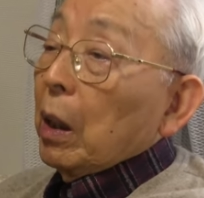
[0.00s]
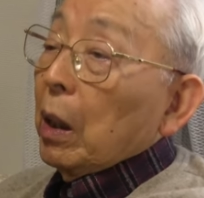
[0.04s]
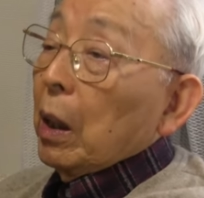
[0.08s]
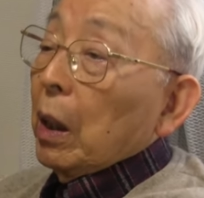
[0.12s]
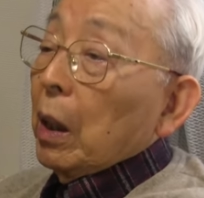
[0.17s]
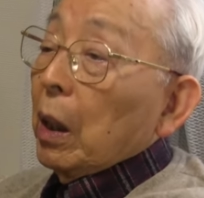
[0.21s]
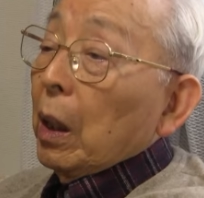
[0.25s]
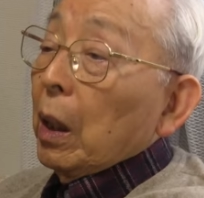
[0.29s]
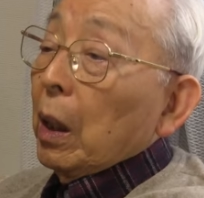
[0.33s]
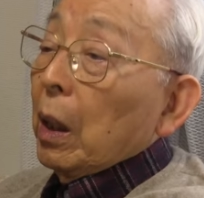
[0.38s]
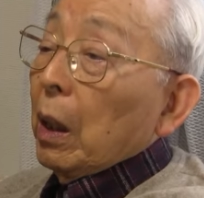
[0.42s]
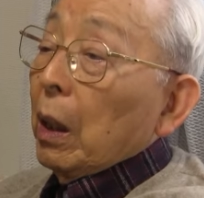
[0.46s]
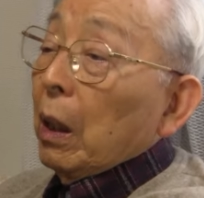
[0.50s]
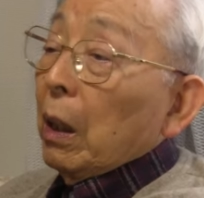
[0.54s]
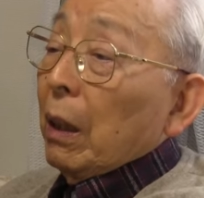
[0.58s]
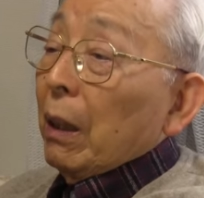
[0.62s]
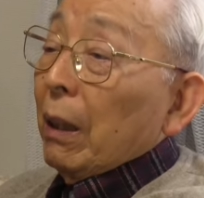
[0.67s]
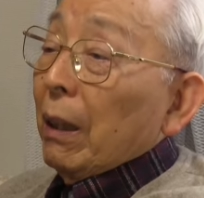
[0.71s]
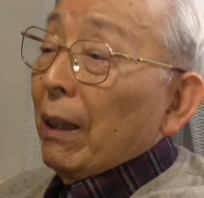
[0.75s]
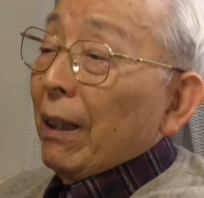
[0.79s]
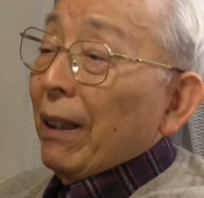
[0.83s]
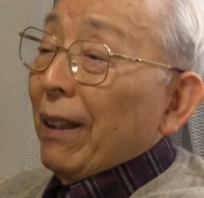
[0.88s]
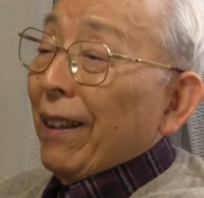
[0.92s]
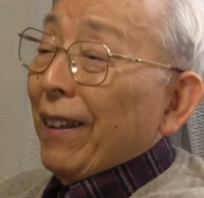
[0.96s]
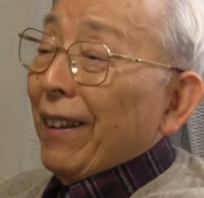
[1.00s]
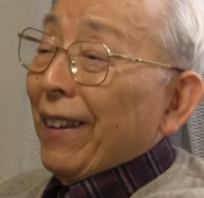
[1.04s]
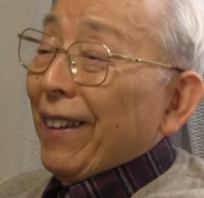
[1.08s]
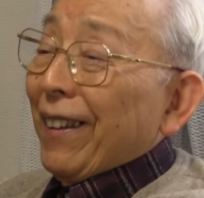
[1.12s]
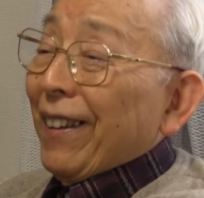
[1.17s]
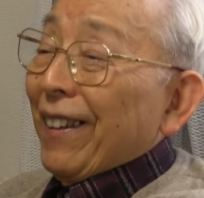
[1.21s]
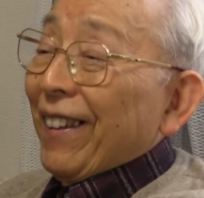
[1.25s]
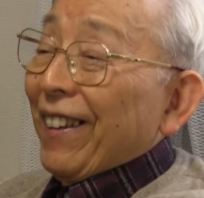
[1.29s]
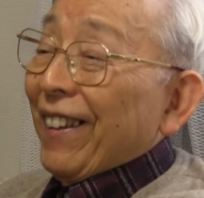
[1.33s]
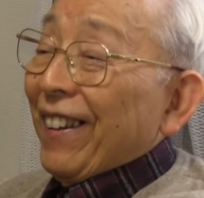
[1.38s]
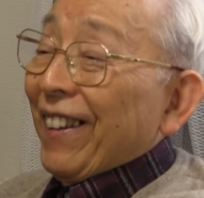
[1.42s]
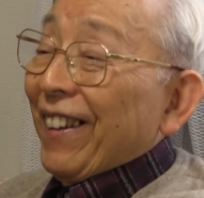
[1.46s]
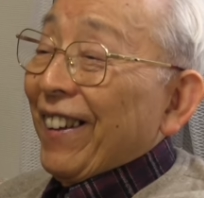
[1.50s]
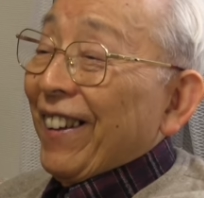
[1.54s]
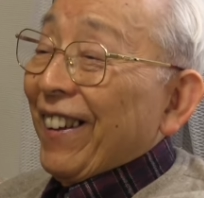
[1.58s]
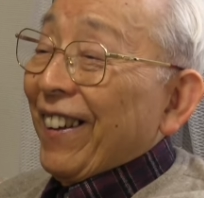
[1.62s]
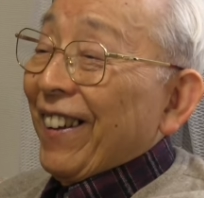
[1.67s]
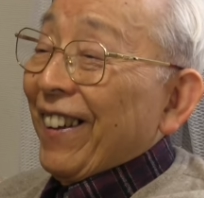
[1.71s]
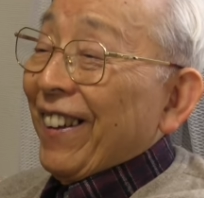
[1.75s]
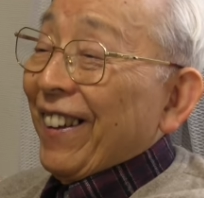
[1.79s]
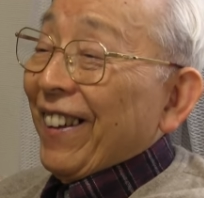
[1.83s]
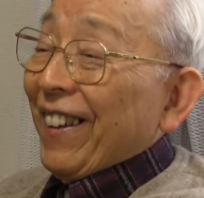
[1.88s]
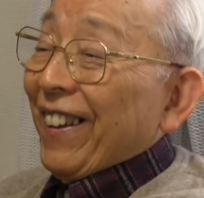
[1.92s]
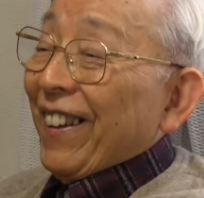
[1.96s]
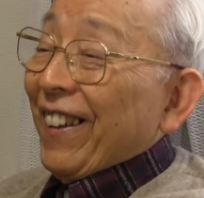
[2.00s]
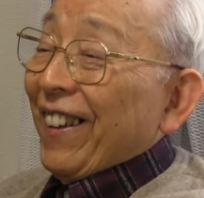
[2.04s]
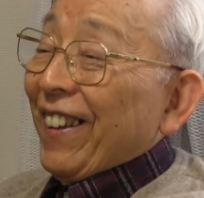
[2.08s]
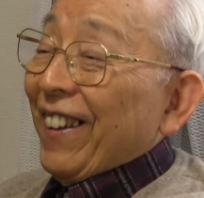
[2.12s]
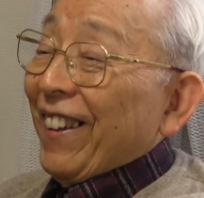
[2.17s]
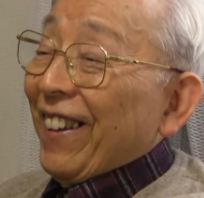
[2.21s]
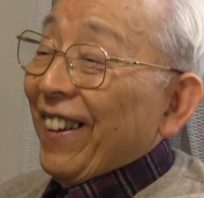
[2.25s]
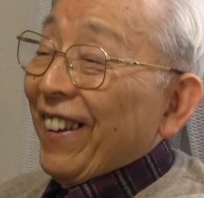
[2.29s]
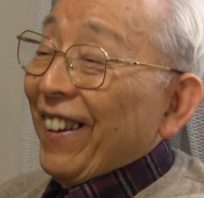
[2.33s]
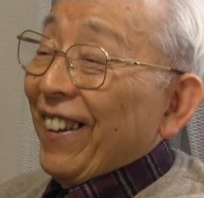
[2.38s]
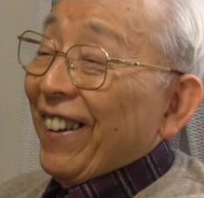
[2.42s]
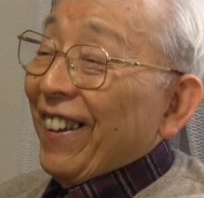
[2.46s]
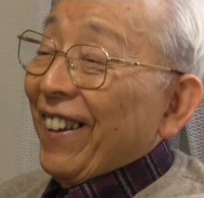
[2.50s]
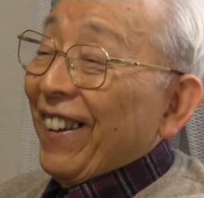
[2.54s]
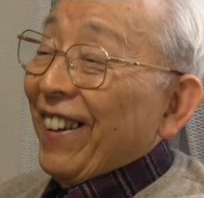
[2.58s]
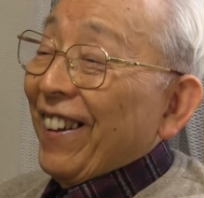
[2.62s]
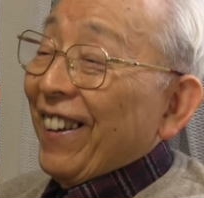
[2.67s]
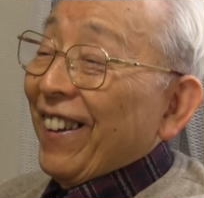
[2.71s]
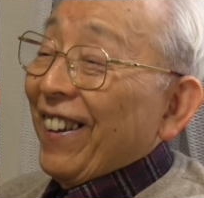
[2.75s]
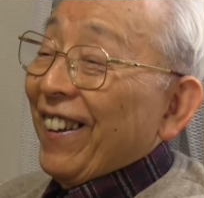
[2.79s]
No one is speaking in this clip.